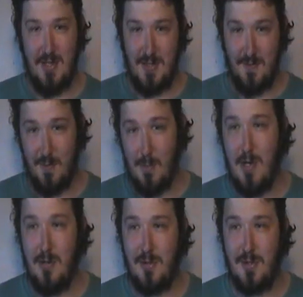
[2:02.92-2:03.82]
audition for
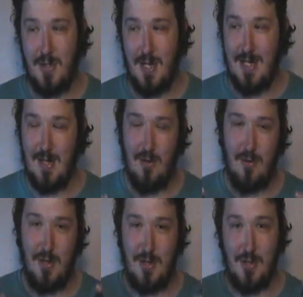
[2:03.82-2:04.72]
both, and then
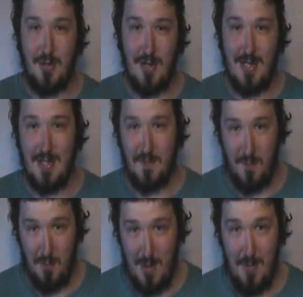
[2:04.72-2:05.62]
or you can try and audition
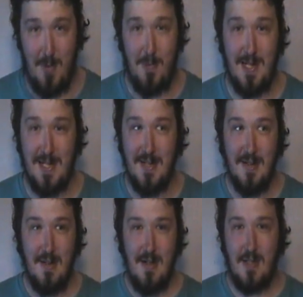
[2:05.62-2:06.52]
for play-by-play.
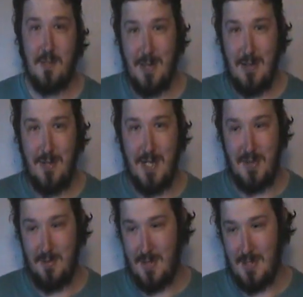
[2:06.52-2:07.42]
Doesn't matter
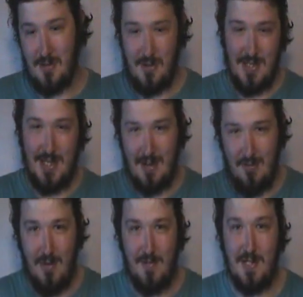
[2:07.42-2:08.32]
which, but as long as I get
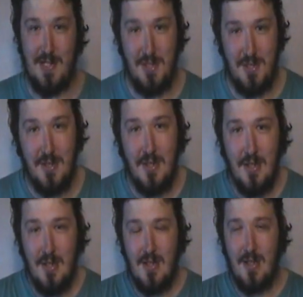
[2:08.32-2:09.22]
one of each,
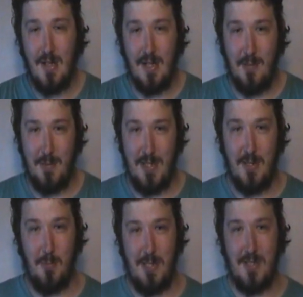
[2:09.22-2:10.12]
that'll be
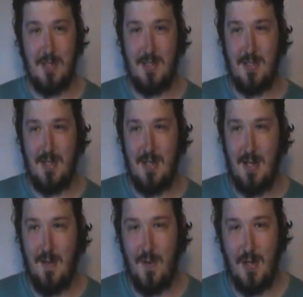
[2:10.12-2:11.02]
good, because
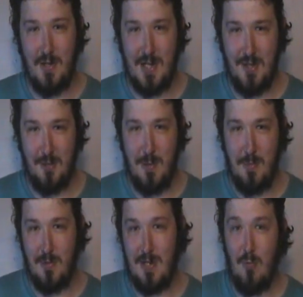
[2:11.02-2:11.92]
if I do get 2
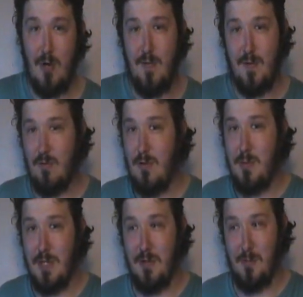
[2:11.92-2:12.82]
people, then one of you will
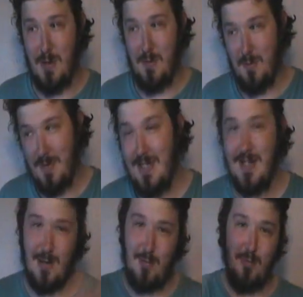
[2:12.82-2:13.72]
be doing play-by-play
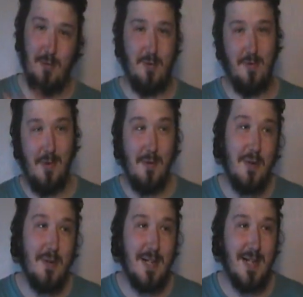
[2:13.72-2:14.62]
and one will be
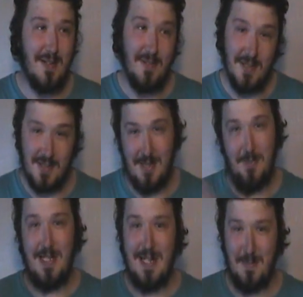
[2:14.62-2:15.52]
doing color, just like
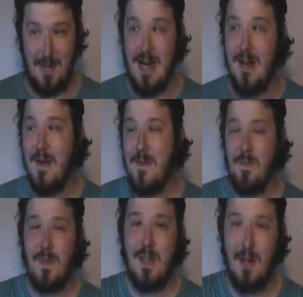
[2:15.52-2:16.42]
me and
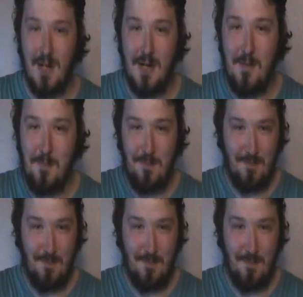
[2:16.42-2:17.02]
Eggman.